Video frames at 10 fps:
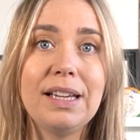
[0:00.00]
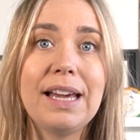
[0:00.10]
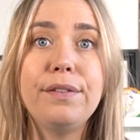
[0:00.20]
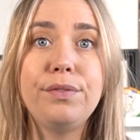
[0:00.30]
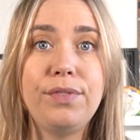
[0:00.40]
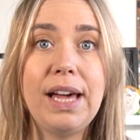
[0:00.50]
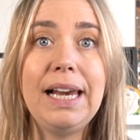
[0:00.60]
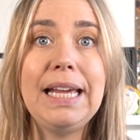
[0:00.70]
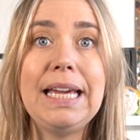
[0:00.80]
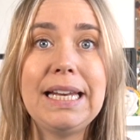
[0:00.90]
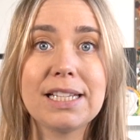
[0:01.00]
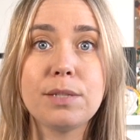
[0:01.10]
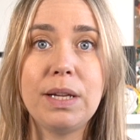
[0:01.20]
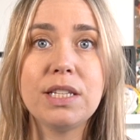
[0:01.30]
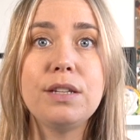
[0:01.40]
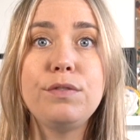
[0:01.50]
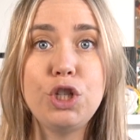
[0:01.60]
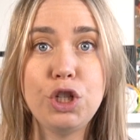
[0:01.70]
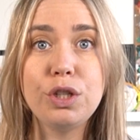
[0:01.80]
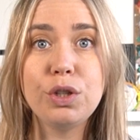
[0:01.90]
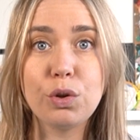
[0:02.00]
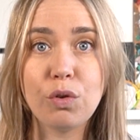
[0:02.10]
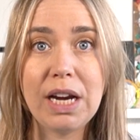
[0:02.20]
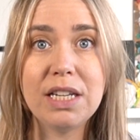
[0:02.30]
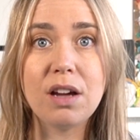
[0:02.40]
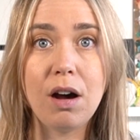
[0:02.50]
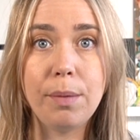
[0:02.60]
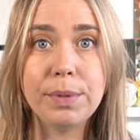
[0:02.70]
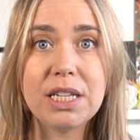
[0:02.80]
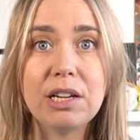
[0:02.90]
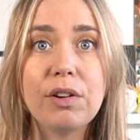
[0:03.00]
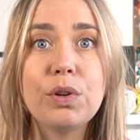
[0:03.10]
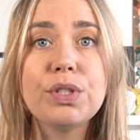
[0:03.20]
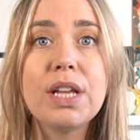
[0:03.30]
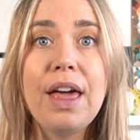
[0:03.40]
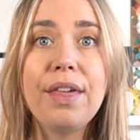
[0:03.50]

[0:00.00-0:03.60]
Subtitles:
can get fairly inexpensive student grade art materials